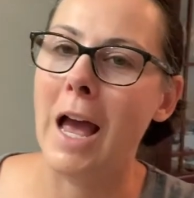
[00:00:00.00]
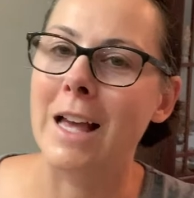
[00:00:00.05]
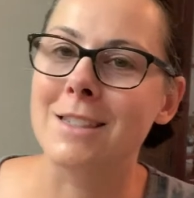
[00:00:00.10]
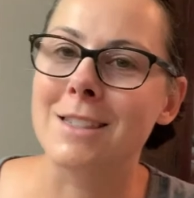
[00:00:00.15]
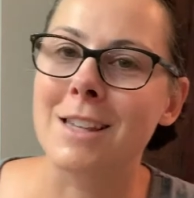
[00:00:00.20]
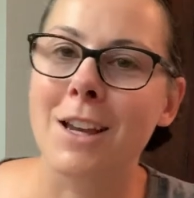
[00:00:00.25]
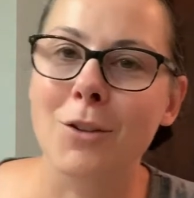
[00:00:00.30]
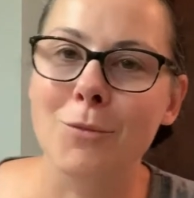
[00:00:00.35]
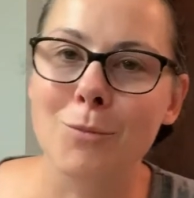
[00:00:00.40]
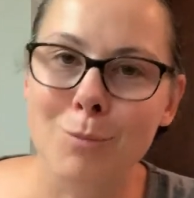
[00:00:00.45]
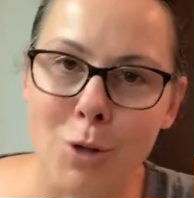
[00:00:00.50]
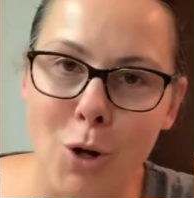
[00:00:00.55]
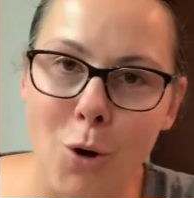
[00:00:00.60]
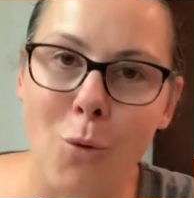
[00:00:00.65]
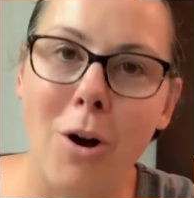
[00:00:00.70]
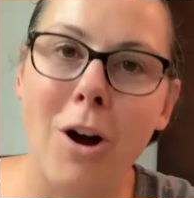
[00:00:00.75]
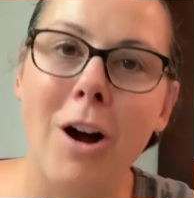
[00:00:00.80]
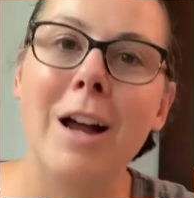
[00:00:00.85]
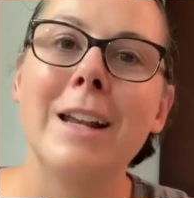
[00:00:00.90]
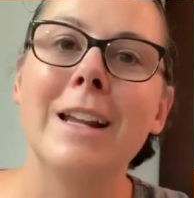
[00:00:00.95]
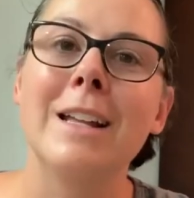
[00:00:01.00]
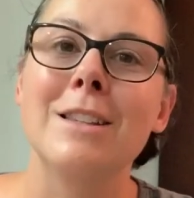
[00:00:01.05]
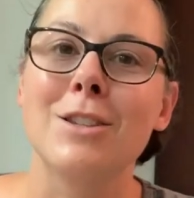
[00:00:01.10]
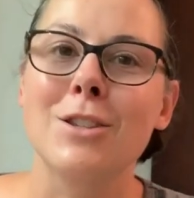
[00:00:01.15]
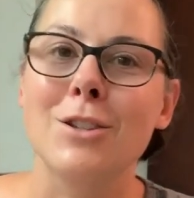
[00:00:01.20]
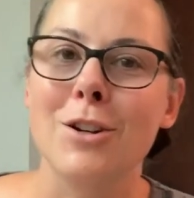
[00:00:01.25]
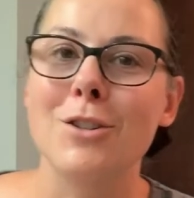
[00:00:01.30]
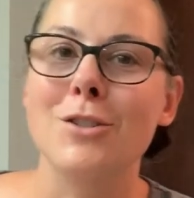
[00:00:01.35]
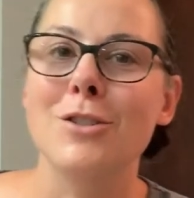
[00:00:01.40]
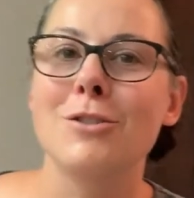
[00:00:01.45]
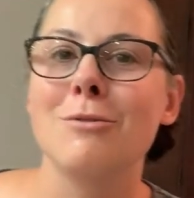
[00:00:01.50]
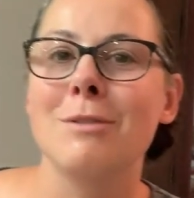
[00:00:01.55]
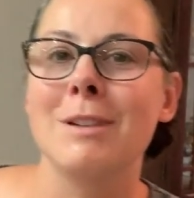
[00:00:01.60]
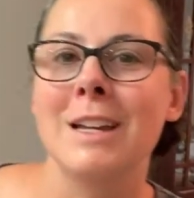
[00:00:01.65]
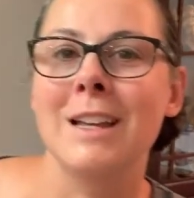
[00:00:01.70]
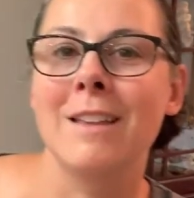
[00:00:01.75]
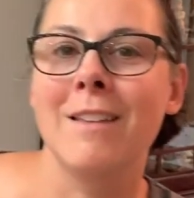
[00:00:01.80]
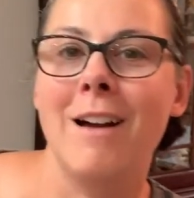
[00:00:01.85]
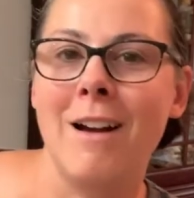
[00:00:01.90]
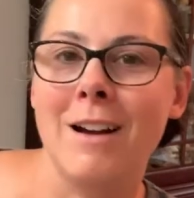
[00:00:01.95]
as I go on and start
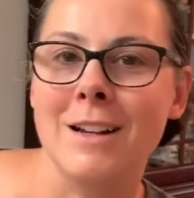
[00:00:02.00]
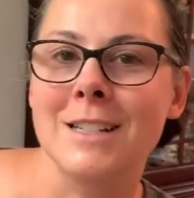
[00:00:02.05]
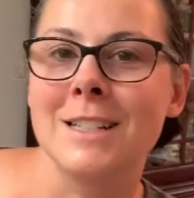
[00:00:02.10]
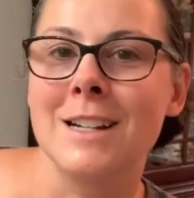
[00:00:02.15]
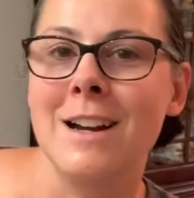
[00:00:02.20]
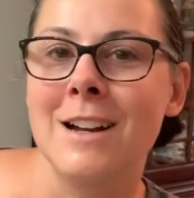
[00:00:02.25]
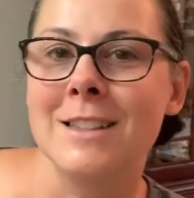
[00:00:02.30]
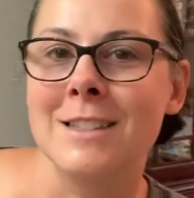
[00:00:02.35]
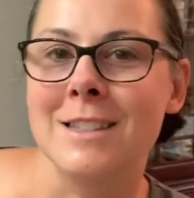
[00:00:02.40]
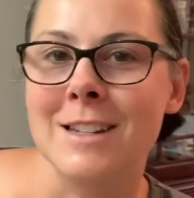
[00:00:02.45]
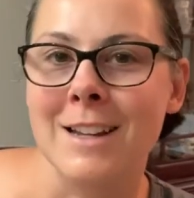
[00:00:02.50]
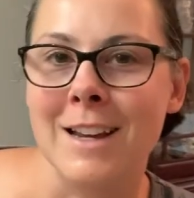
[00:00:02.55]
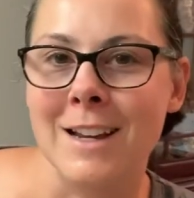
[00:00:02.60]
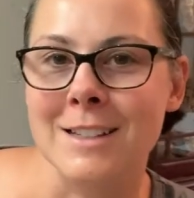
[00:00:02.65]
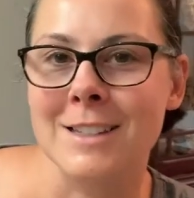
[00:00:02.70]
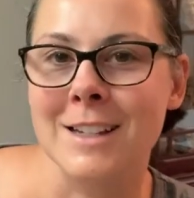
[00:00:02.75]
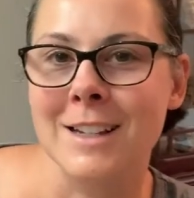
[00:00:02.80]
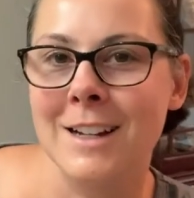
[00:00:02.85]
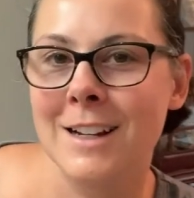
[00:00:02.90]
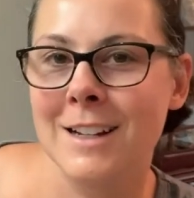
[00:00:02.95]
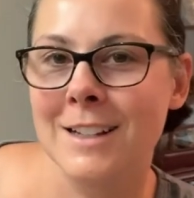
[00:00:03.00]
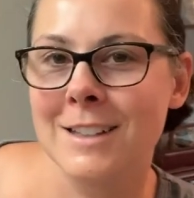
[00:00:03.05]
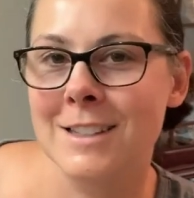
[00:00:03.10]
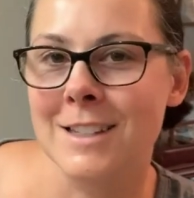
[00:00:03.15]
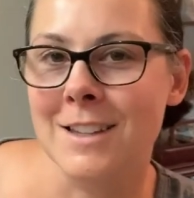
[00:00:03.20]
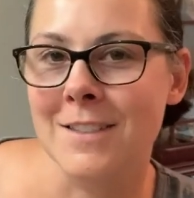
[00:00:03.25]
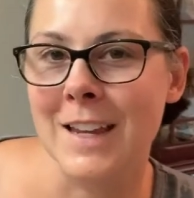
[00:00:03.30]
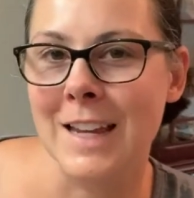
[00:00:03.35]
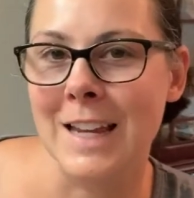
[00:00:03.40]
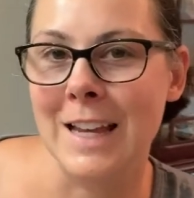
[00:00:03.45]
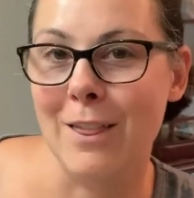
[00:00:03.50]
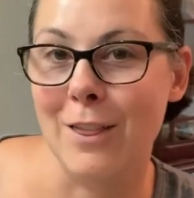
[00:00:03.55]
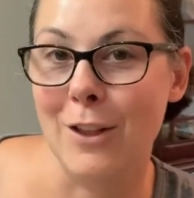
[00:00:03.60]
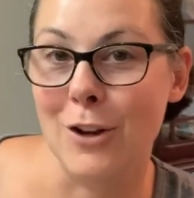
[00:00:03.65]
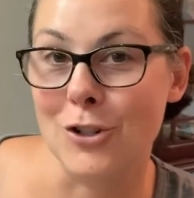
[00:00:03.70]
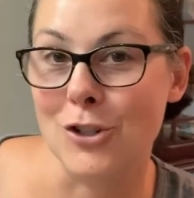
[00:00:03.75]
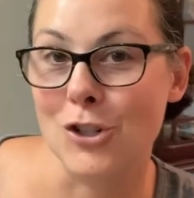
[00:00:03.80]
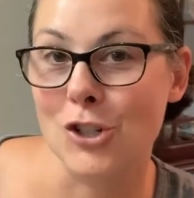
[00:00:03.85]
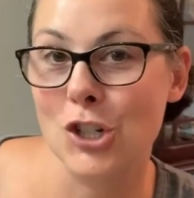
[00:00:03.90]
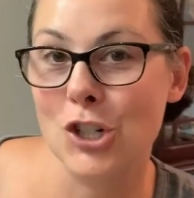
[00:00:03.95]
doing the octagons and hexagons and they get
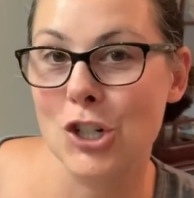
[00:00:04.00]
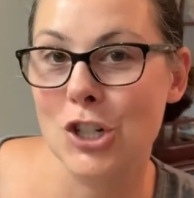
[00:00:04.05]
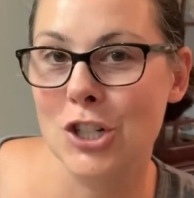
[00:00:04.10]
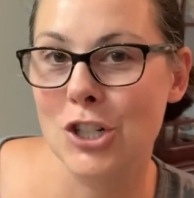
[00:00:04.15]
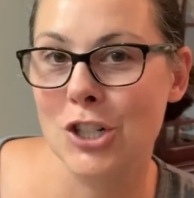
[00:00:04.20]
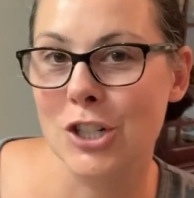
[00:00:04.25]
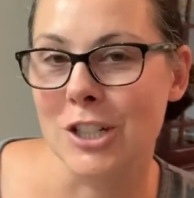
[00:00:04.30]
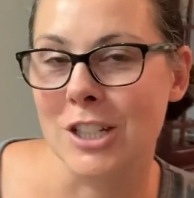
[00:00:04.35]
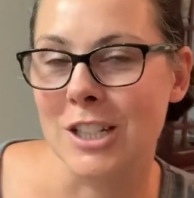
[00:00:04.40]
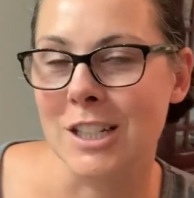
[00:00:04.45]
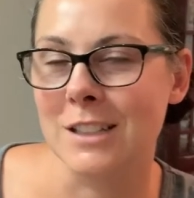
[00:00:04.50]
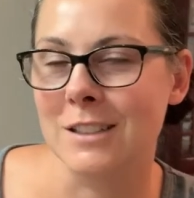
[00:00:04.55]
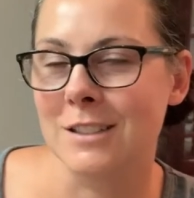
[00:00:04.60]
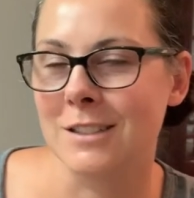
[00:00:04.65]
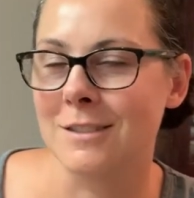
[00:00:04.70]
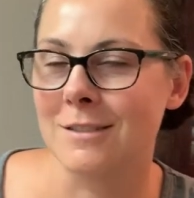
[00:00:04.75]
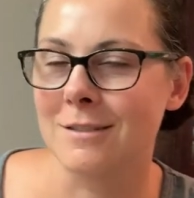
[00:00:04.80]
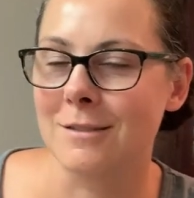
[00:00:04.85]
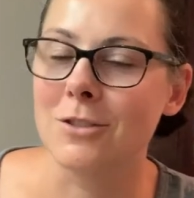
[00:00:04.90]
larger, it,